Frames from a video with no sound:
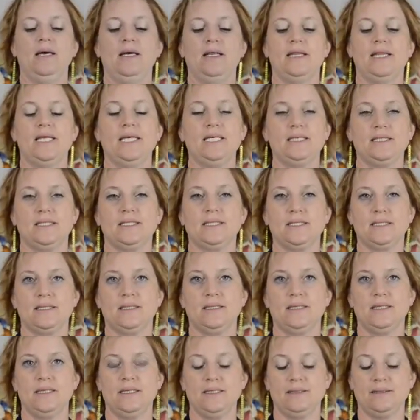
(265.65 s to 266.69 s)
This
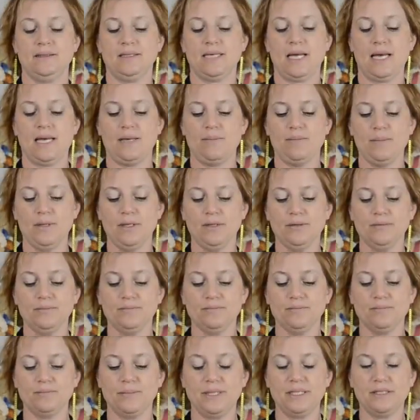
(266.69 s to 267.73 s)
is an 8mm
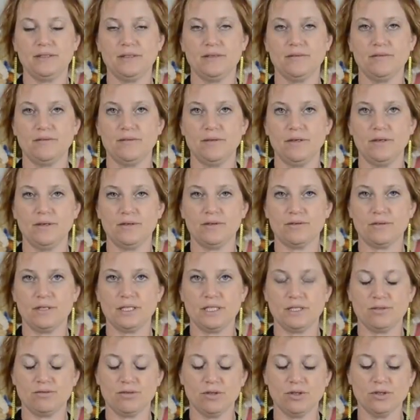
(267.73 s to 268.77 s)
piece of
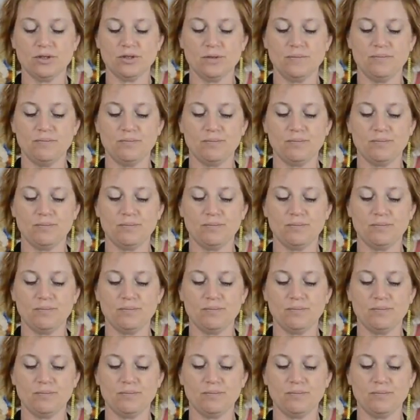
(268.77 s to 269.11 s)
threaded rod,